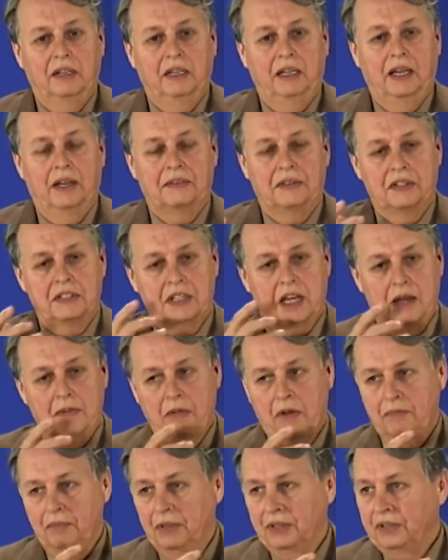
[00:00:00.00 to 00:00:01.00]
at the time
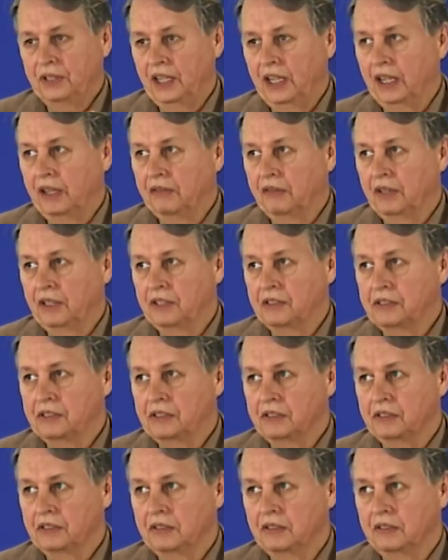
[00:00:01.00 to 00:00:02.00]
of
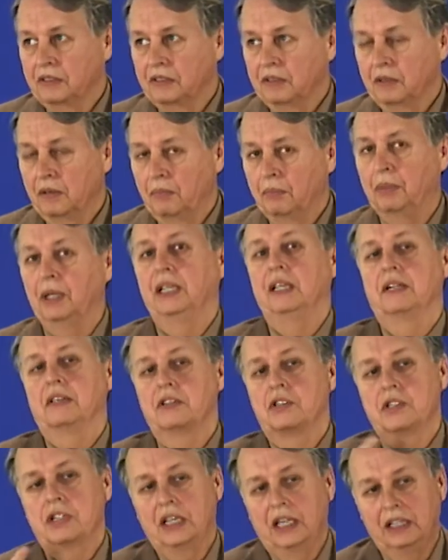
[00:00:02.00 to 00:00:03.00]
Pythagoras, but in
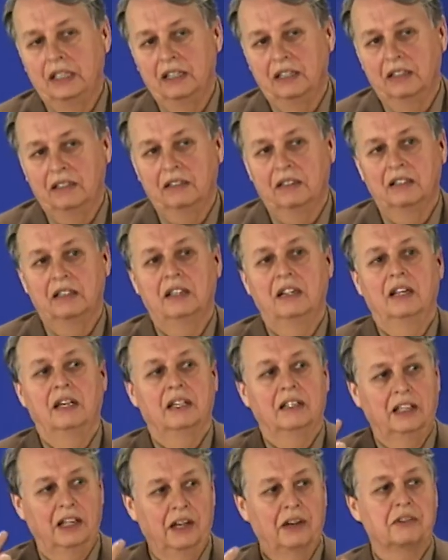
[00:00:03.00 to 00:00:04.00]
China,
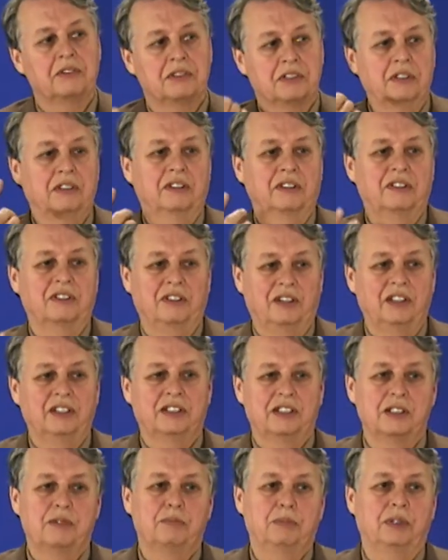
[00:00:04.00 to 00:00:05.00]
Lao Tzu called
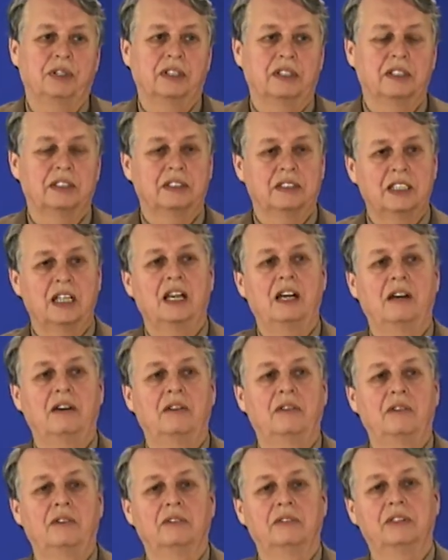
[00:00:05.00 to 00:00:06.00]
his book
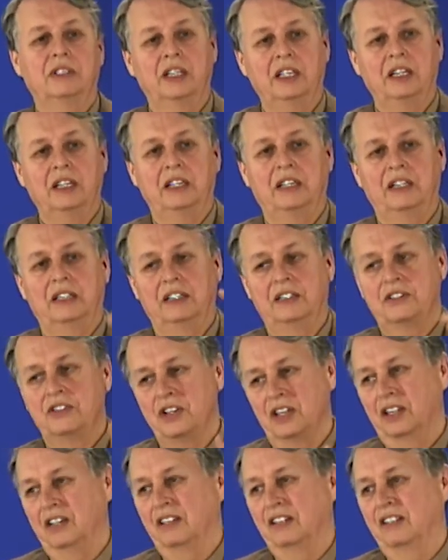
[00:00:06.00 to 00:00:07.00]
Tao Te Ching.